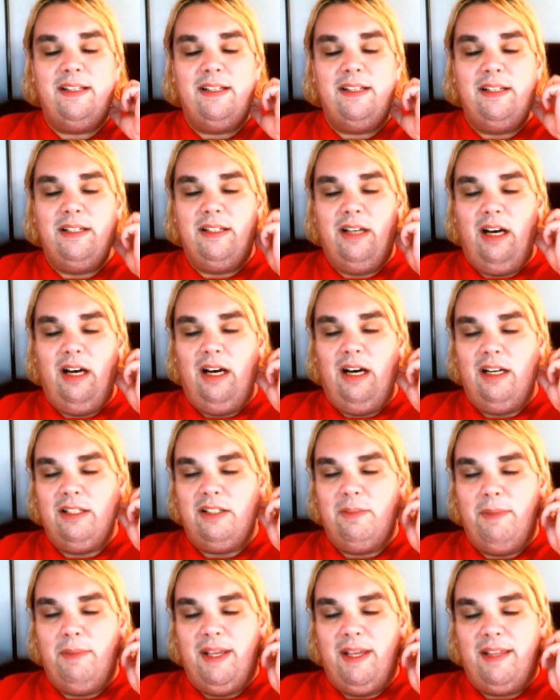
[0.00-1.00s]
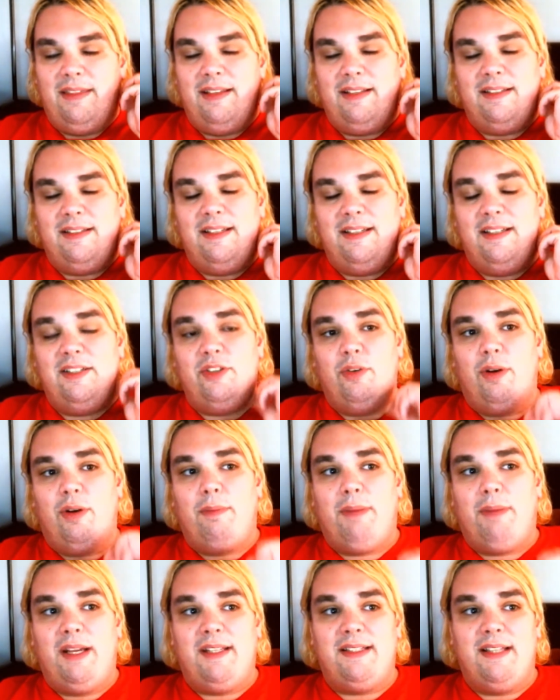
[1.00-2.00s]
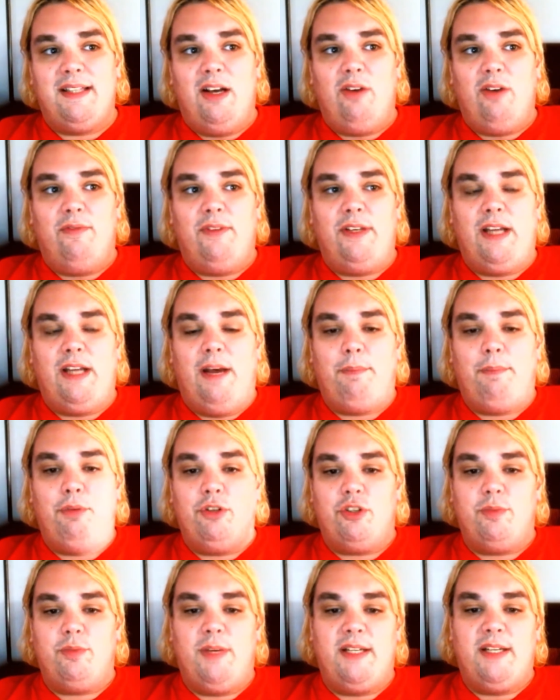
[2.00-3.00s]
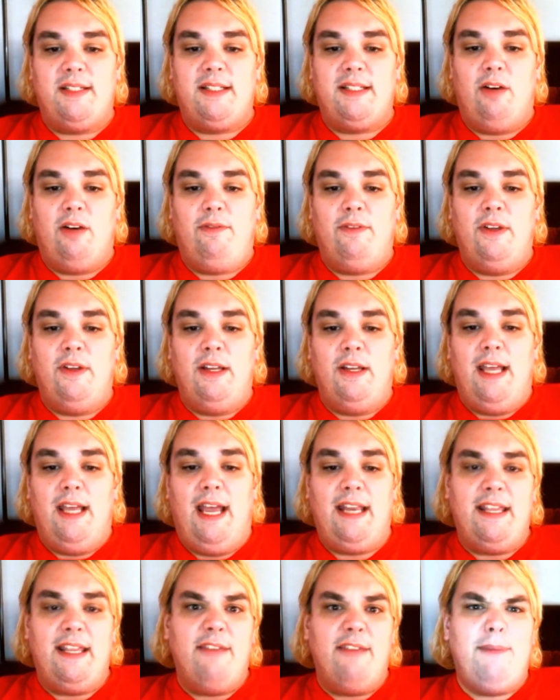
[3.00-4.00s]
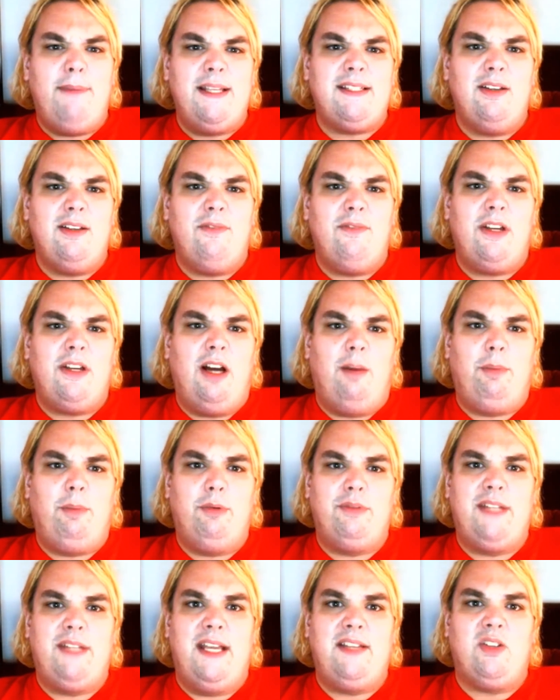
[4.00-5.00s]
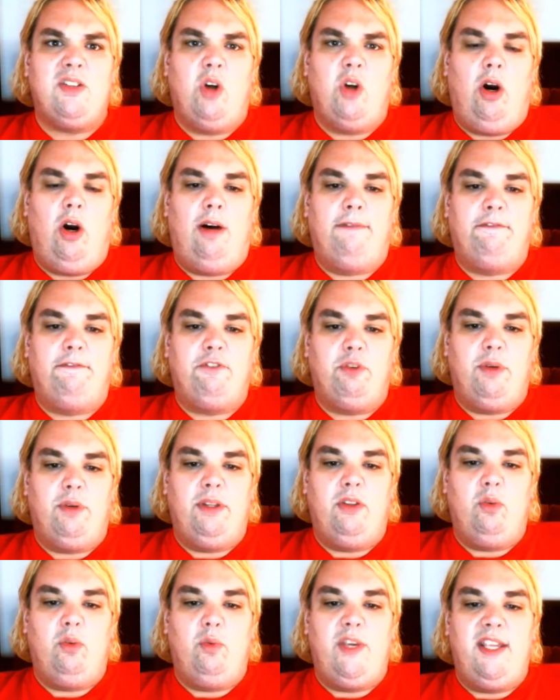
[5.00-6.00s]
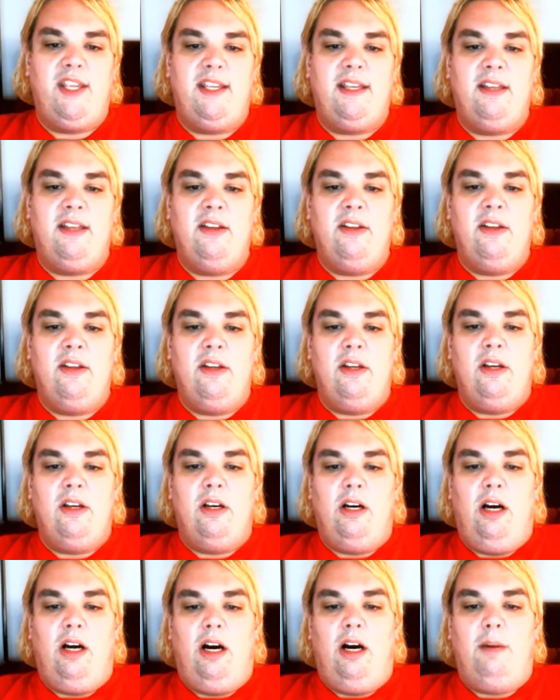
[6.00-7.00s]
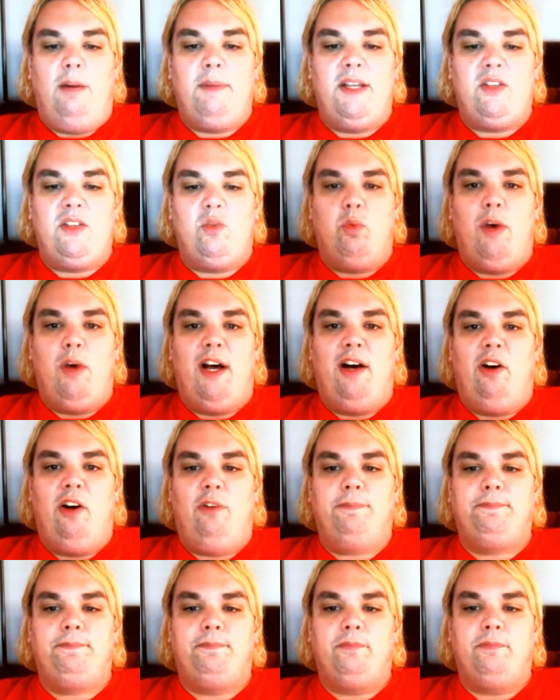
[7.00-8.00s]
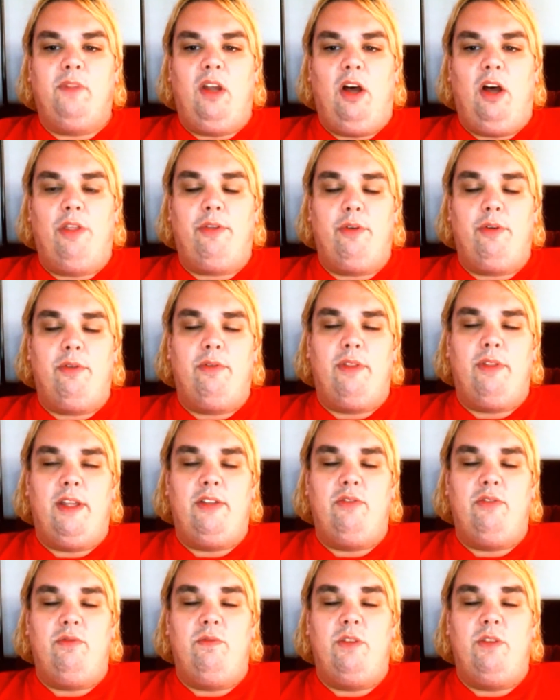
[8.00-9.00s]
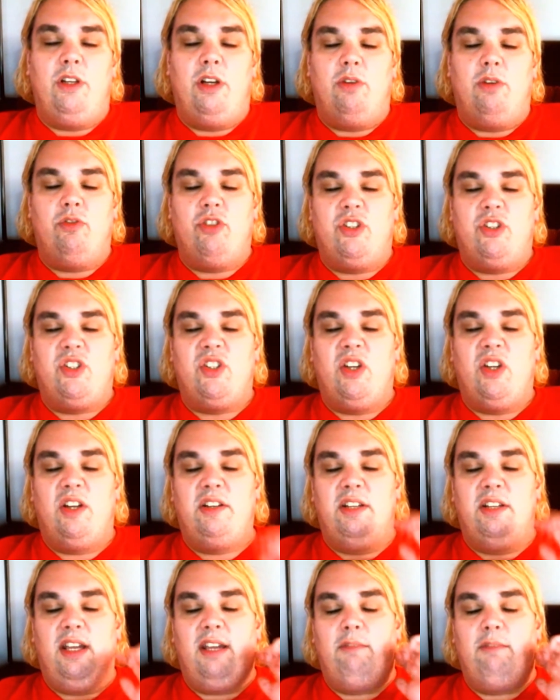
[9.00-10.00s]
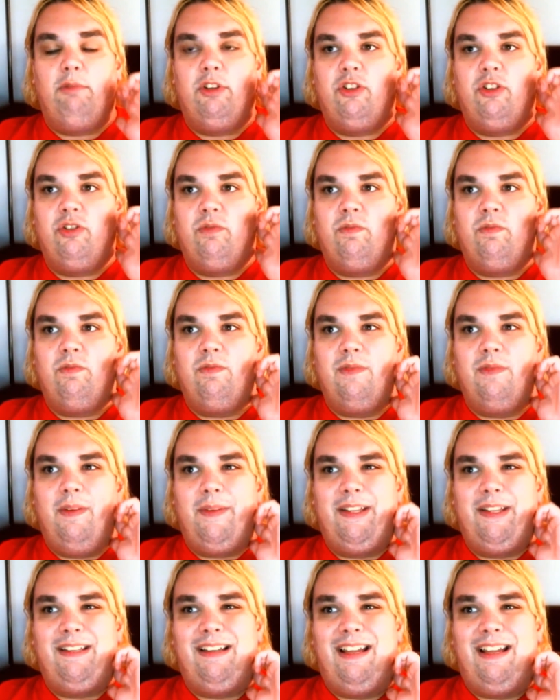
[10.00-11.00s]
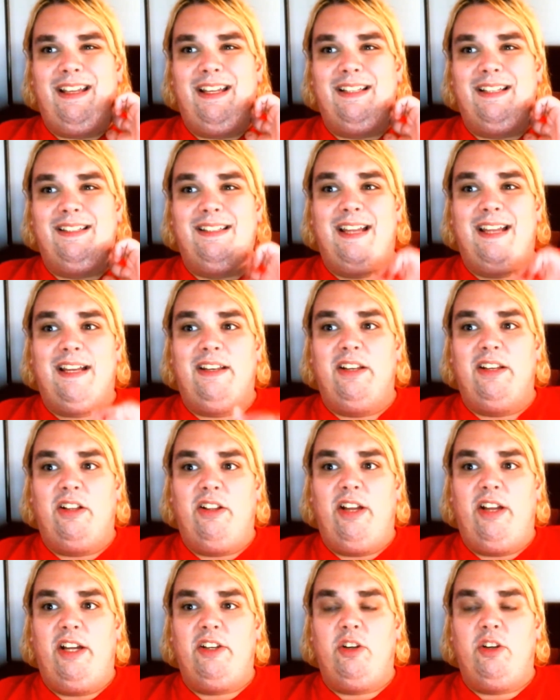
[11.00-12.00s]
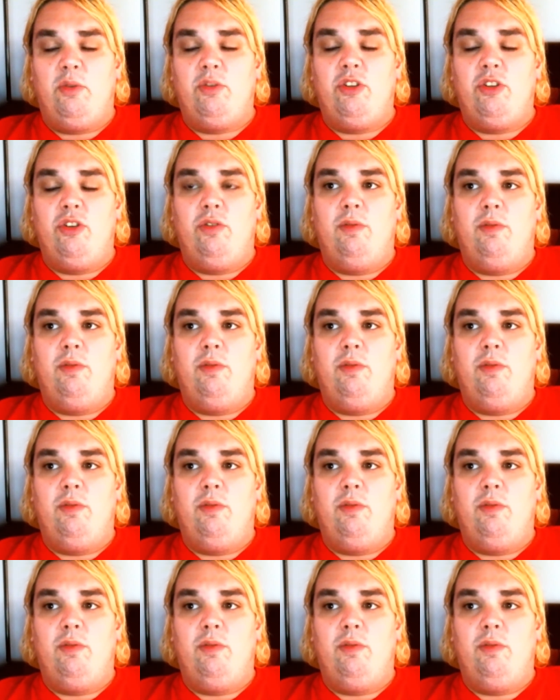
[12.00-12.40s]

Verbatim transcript: uh, to make things easier on myself and not push myself, and give myself a couple days off during the week um, as well other than, you know, just Sunday, which I mean, I guess technically I don't do